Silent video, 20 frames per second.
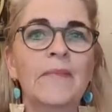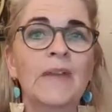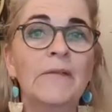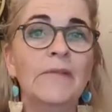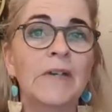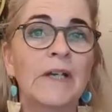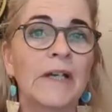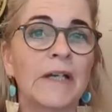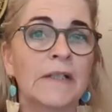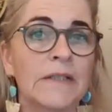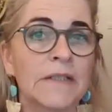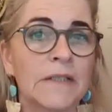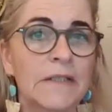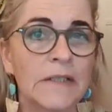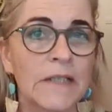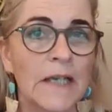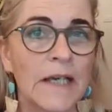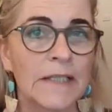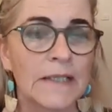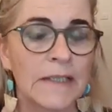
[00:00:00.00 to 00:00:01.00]
We get
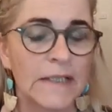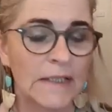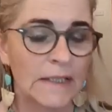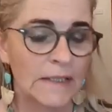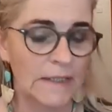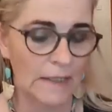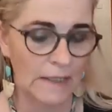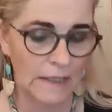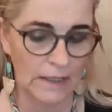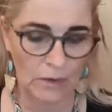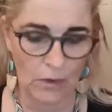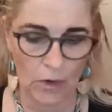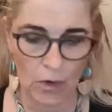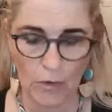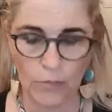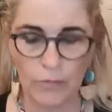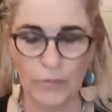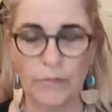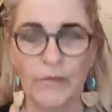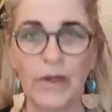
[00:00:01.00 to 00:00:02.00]
stressed easily and
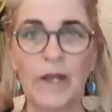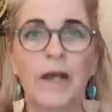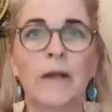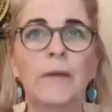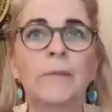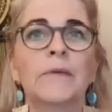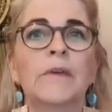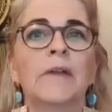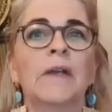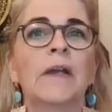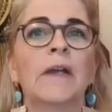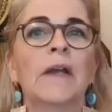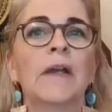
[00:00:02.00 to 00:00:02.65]
overwhelmed,